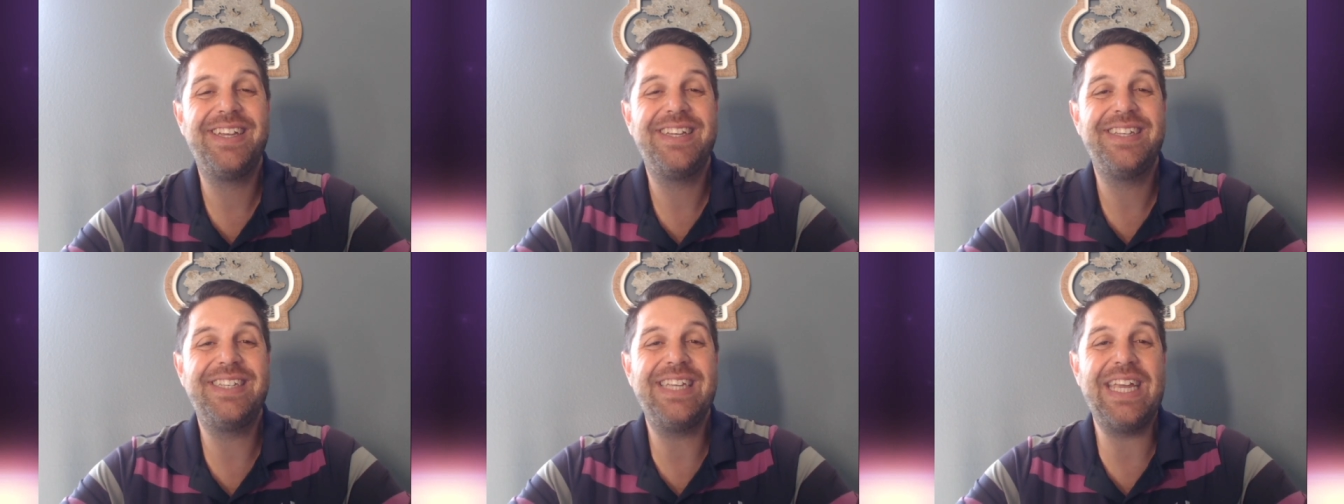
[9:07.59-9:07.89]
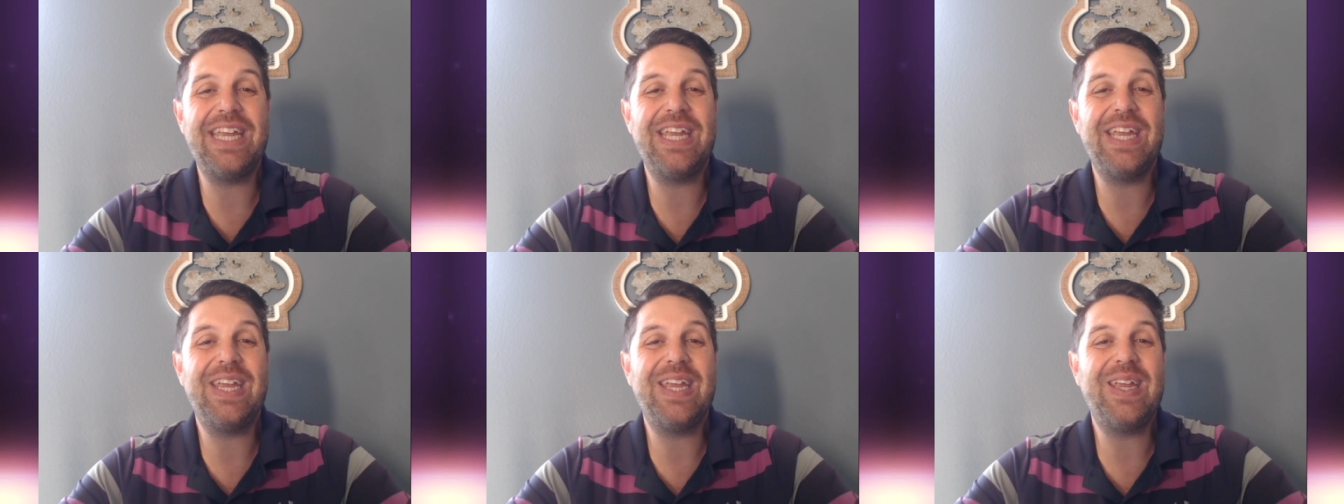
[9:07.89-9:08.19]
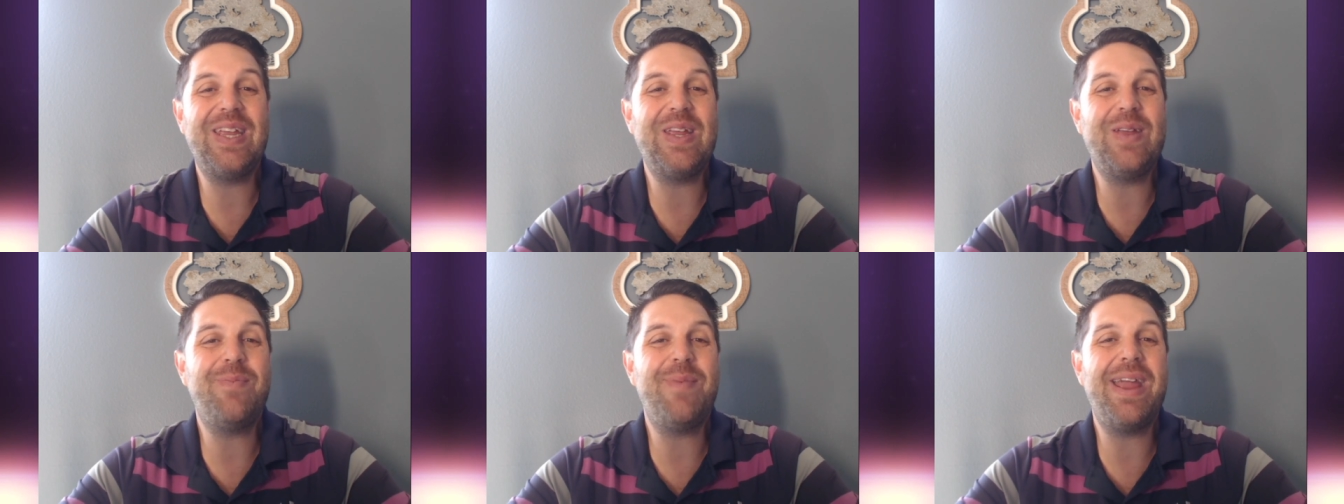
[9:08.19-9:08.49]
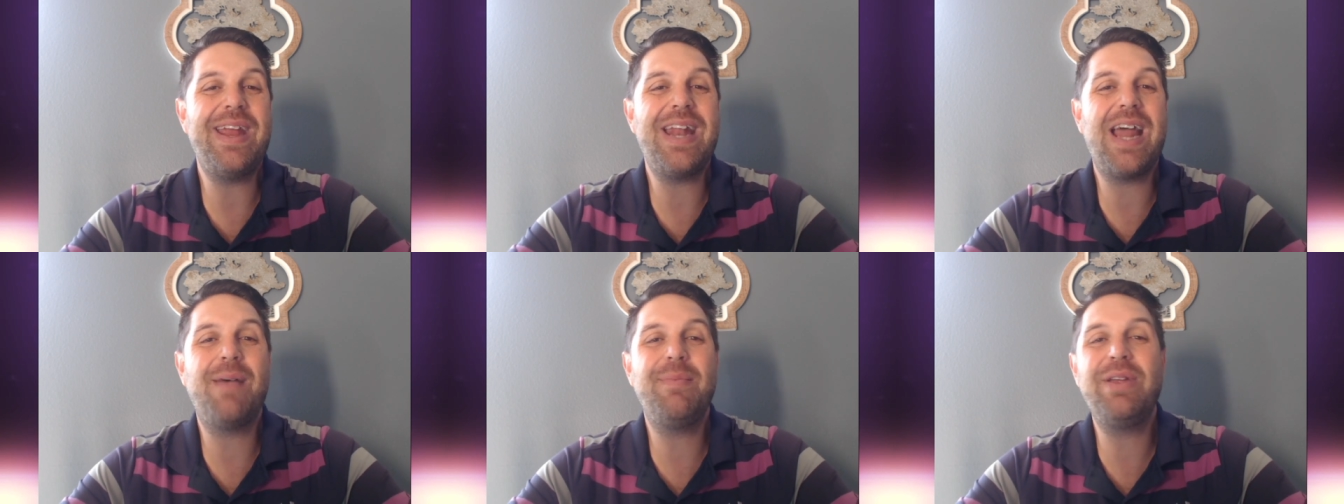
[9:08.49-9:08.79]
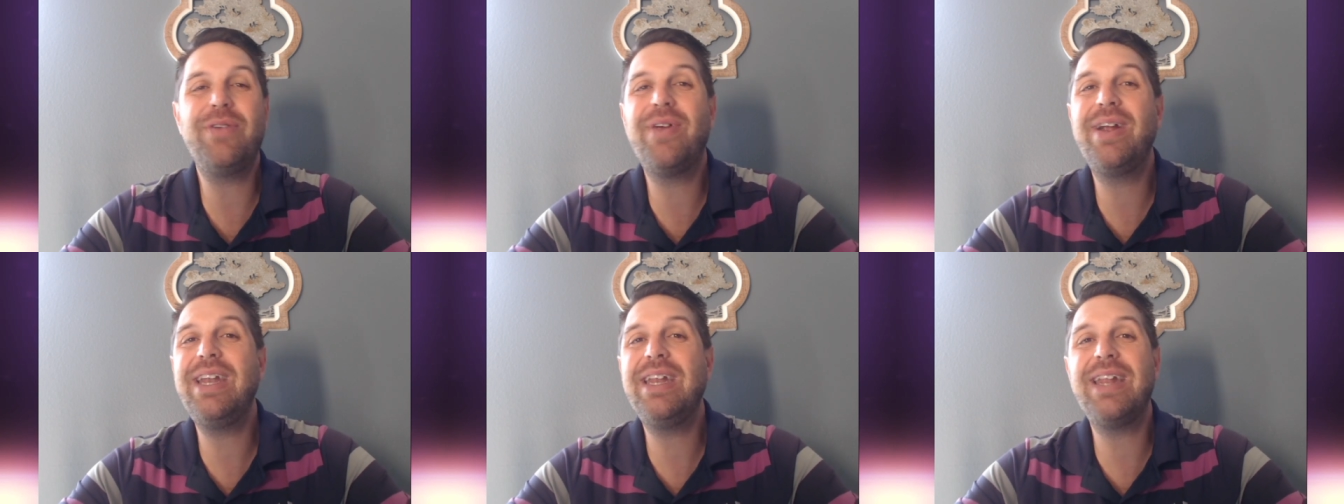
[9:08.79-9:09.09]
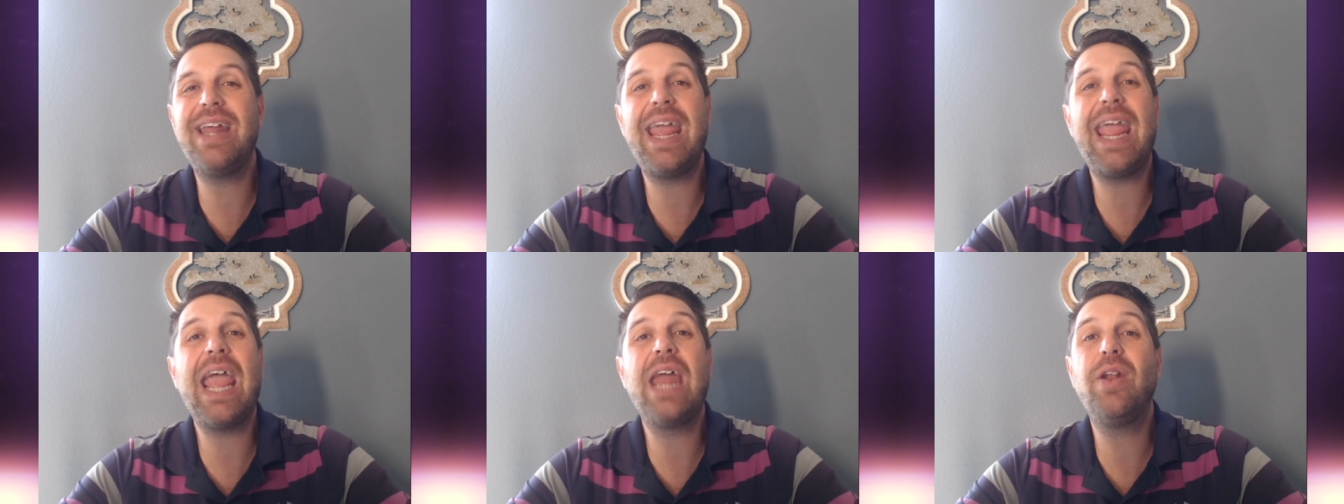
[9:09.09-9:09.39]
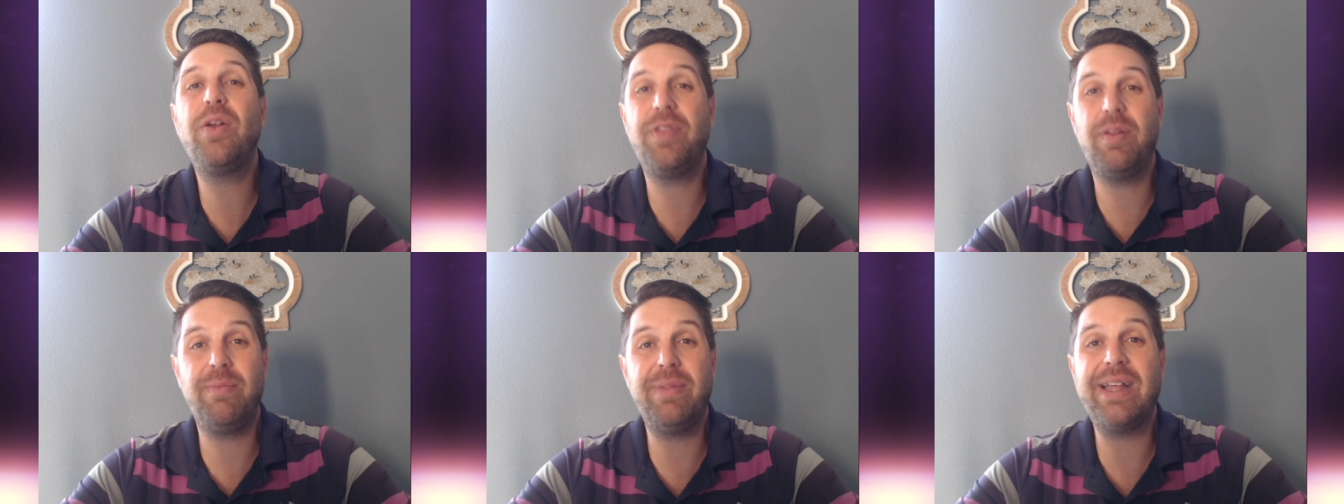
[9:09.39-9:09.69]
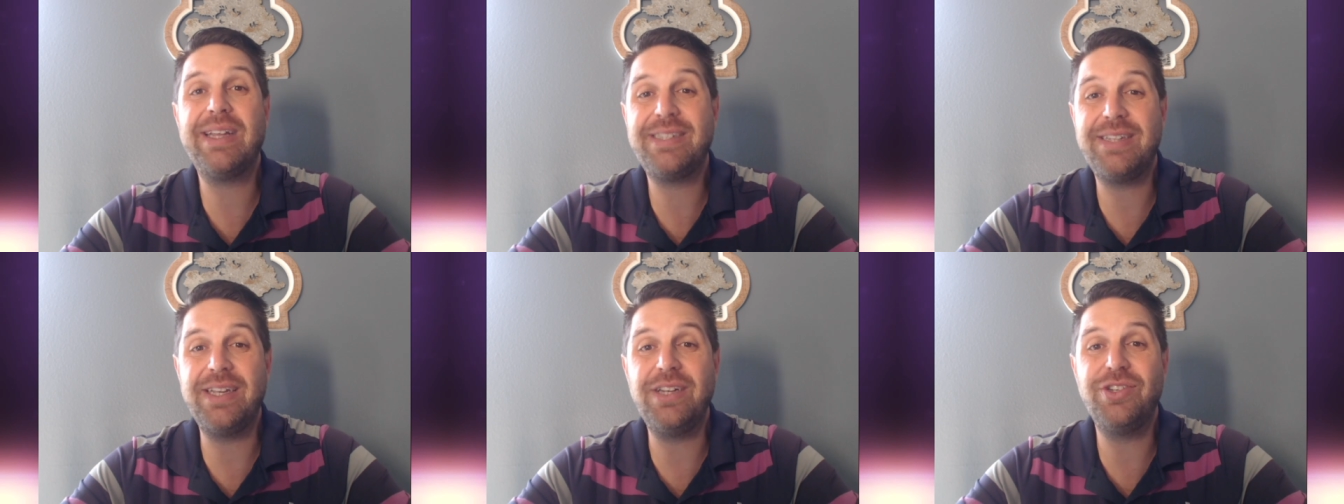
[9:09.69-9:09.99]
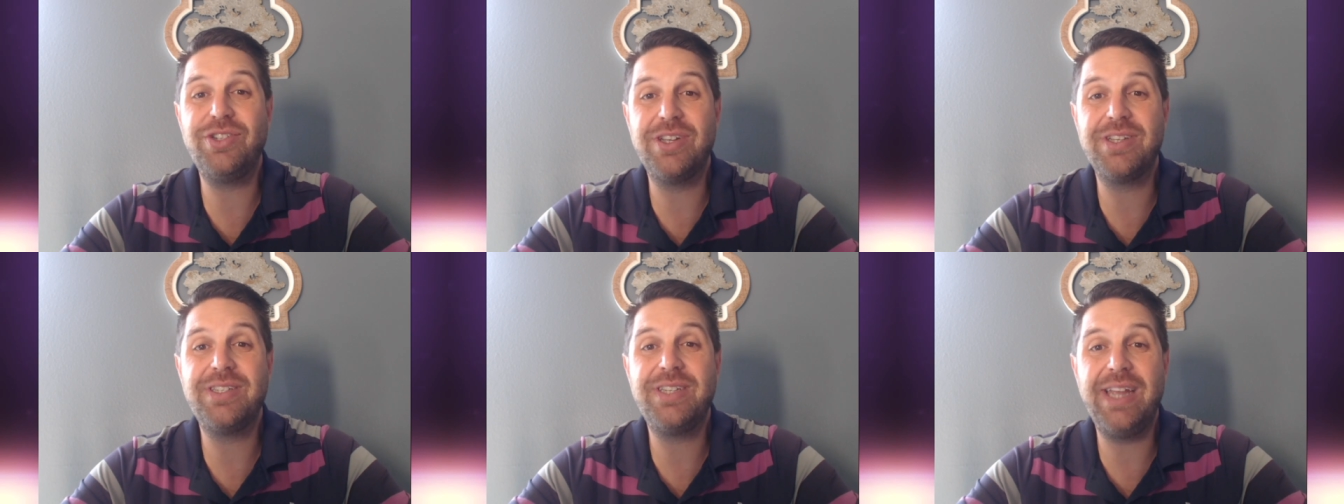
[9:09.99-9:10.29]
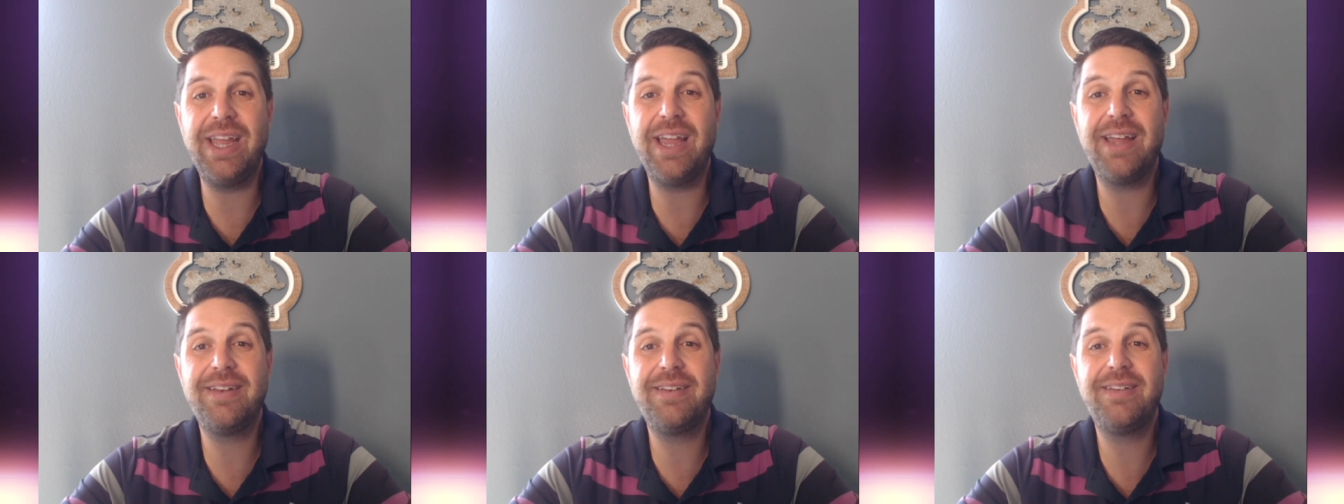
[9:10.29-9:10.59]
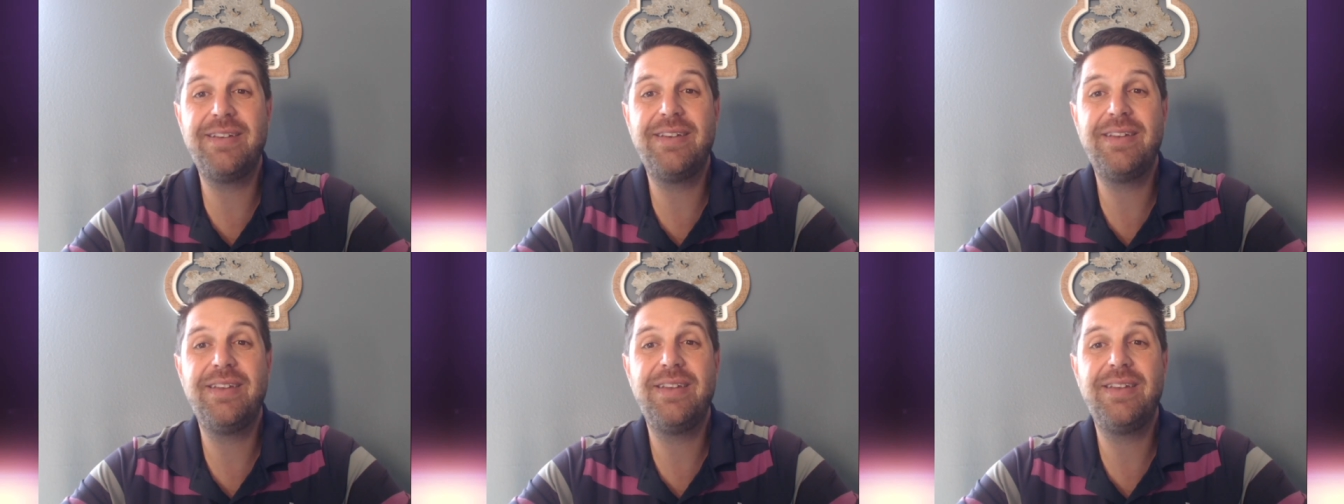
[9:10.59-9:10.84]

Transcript: See, you may not be ready to handle the blessing just yet.